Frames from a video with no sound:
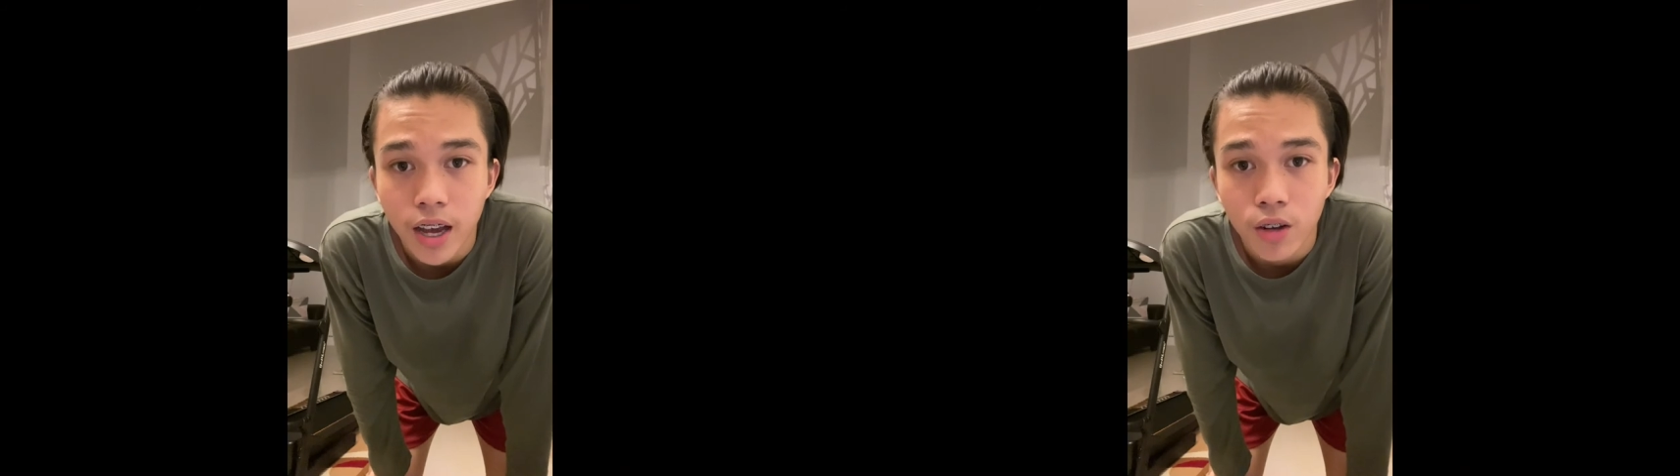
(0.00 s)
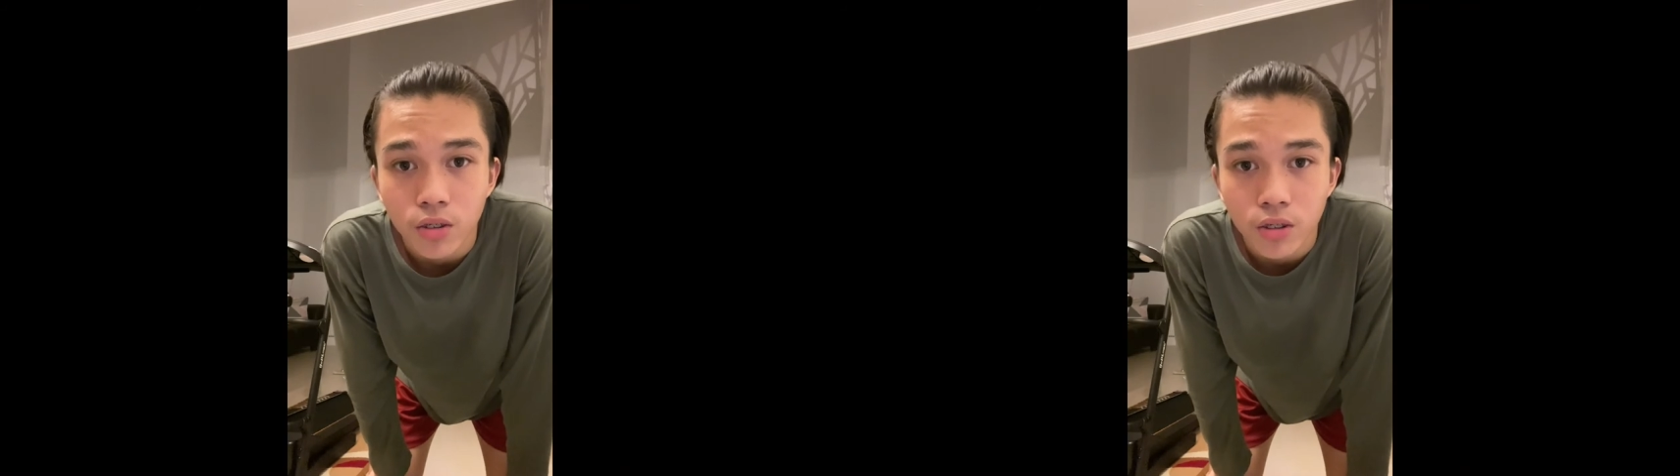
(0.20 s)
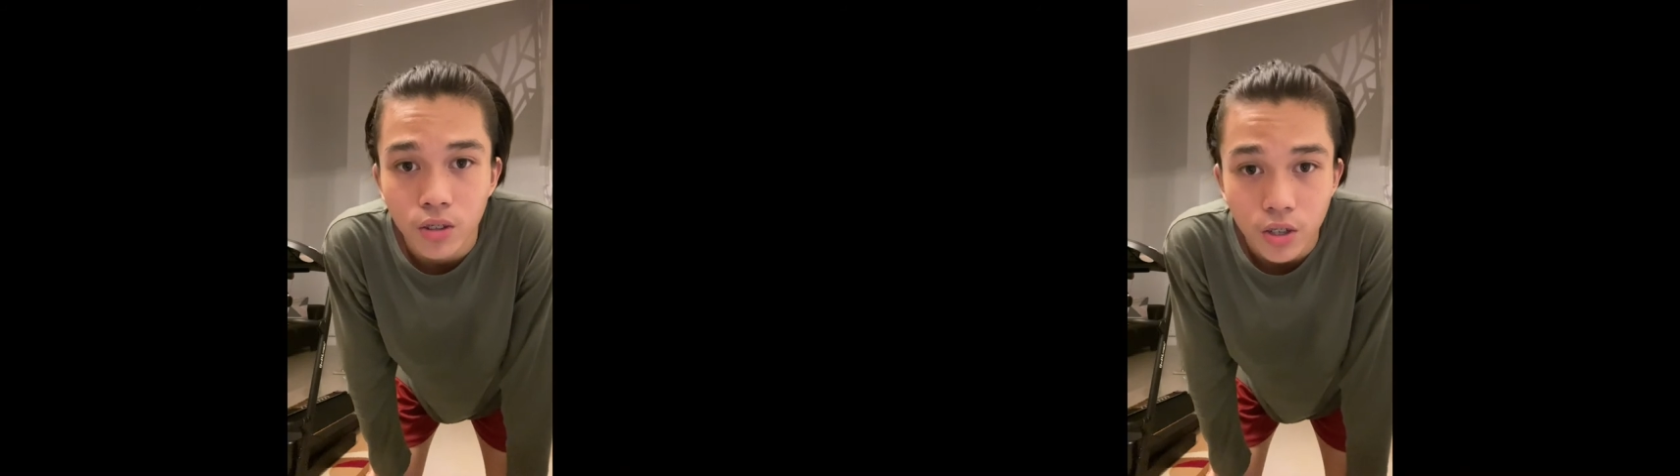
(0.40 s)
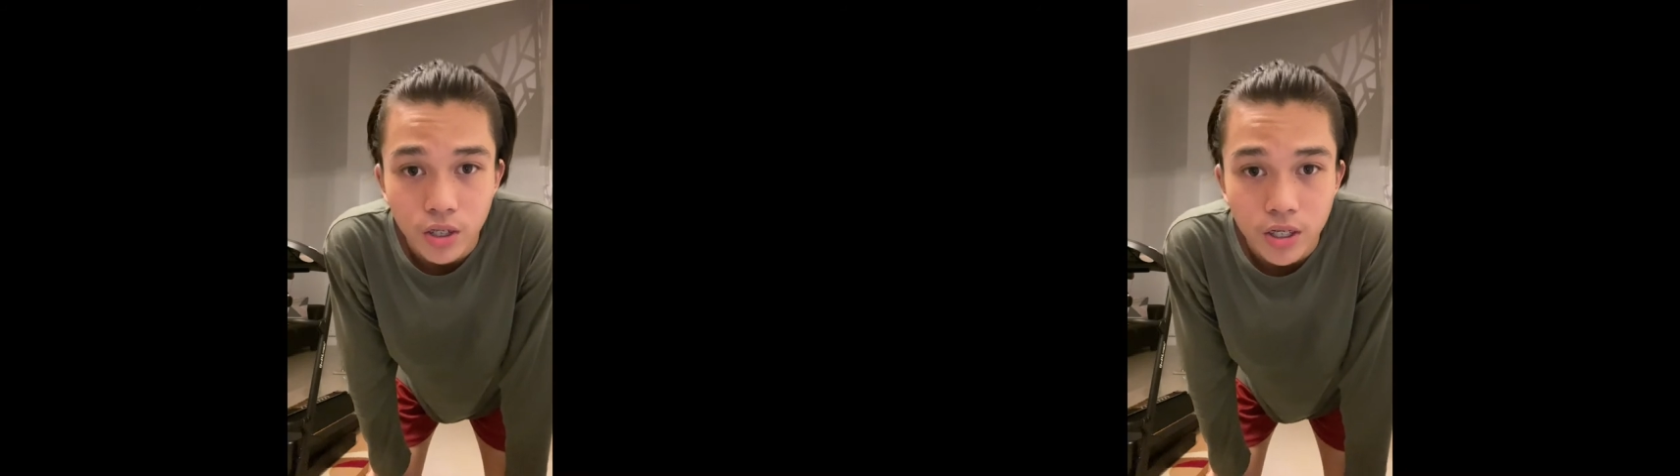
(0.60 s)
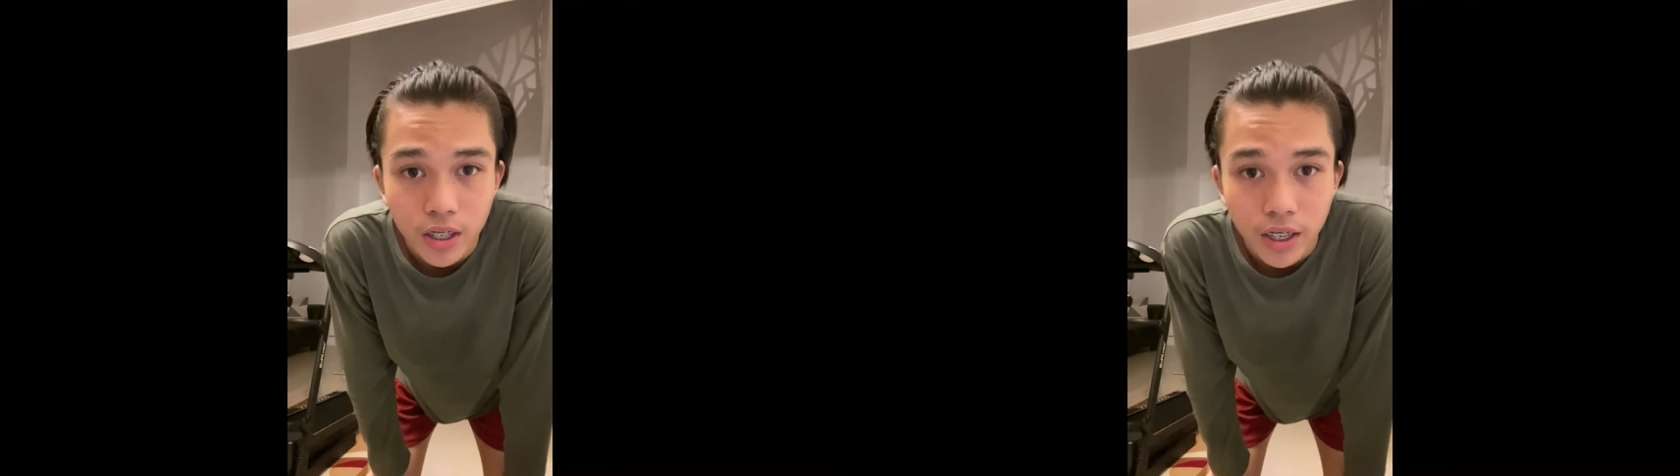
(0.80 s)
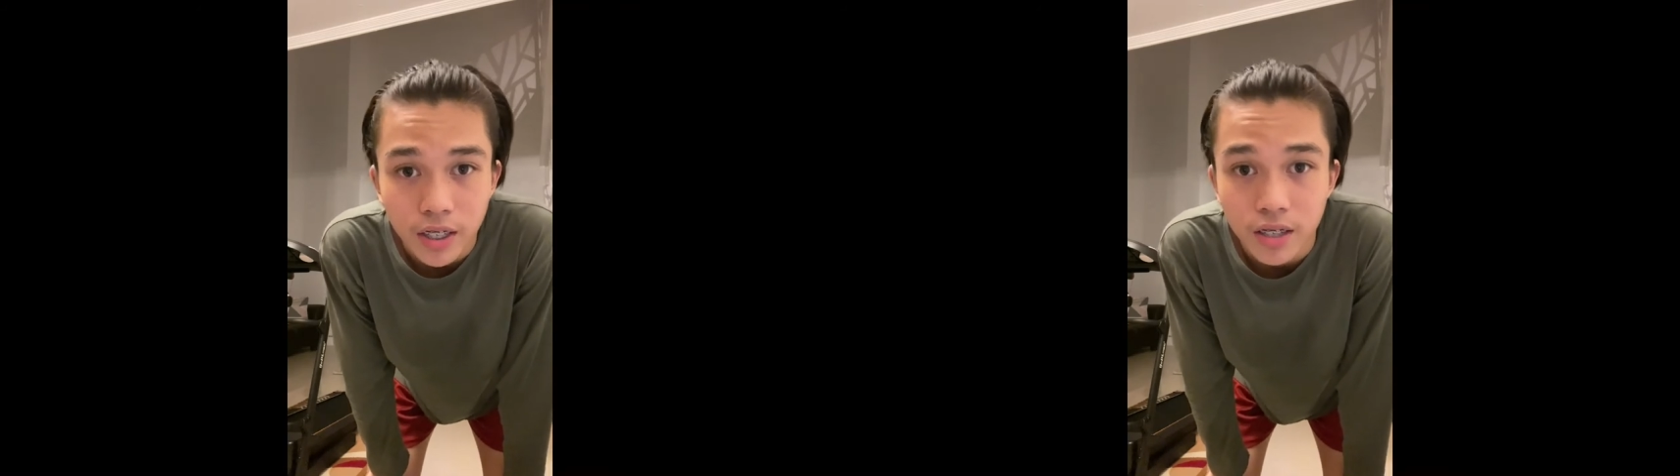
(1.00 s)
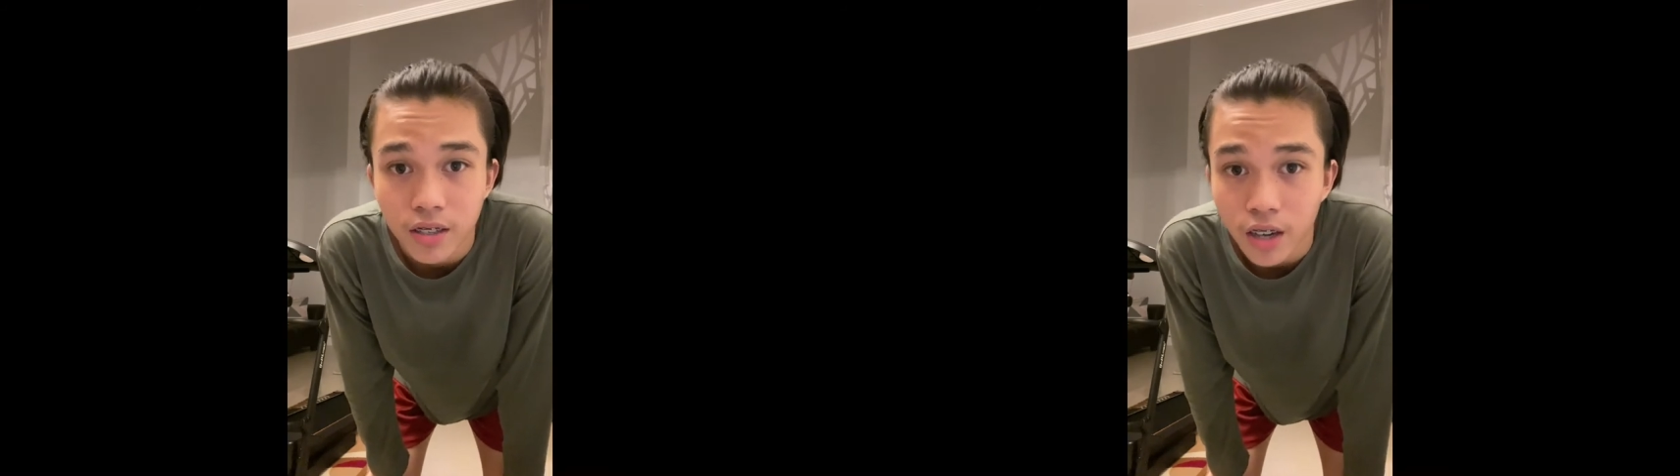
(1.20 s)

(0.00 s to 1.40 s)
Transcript: outdoors it is